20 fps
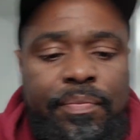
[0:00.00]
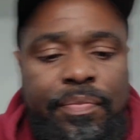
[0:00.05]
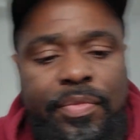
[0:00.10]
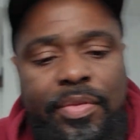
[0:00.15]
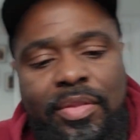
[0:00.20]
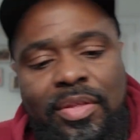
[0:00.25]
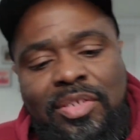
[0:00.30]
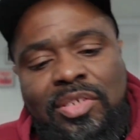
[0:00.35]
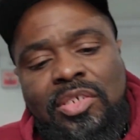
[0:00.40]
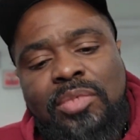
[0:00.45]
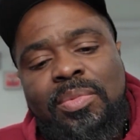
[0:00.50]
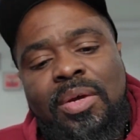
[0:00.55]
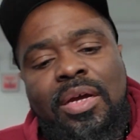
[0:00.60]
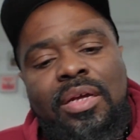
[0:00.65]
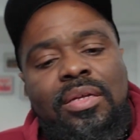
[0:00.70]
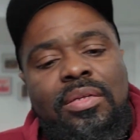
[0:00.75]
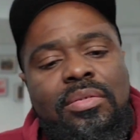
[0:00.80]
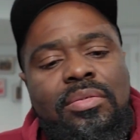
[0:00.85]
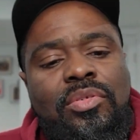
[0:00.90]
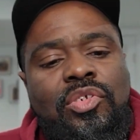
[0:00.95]
this is
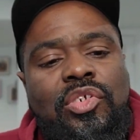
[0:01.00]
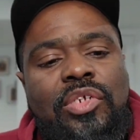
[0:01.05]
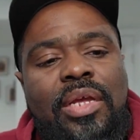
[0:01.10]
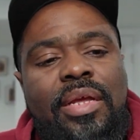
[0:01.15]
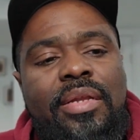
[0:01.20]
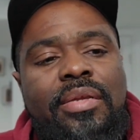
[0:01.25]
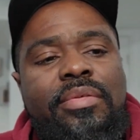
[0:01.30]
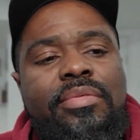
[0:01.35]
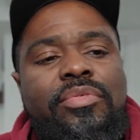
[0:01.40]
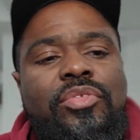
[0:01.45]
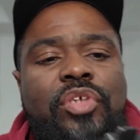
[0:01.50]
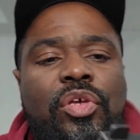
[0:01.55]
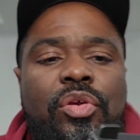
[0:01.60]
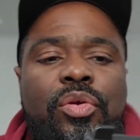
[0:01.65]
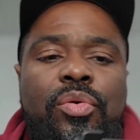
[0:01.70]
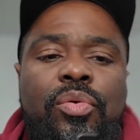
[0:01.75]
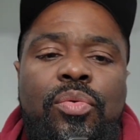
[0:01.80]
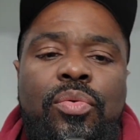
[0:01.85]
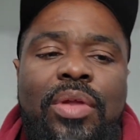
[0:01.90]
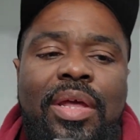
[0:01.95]
my Gen
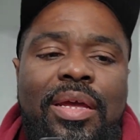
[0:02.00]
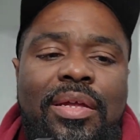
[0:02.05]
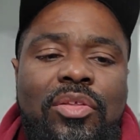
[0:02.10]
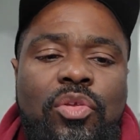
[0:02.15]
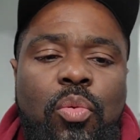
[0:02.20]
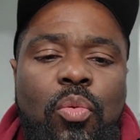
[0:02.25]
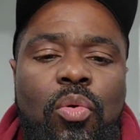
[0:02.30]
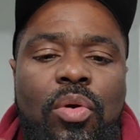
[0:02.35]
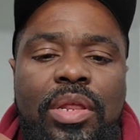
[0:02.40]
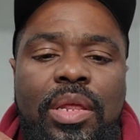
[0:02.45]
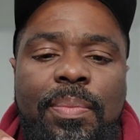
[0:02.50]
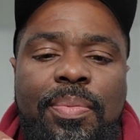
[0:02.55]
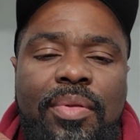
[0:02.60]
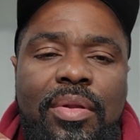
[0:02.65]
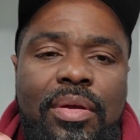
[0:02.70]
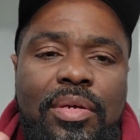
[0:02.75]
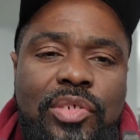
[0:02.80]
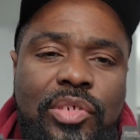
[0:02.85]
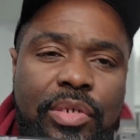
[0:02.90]
2, like 20 plus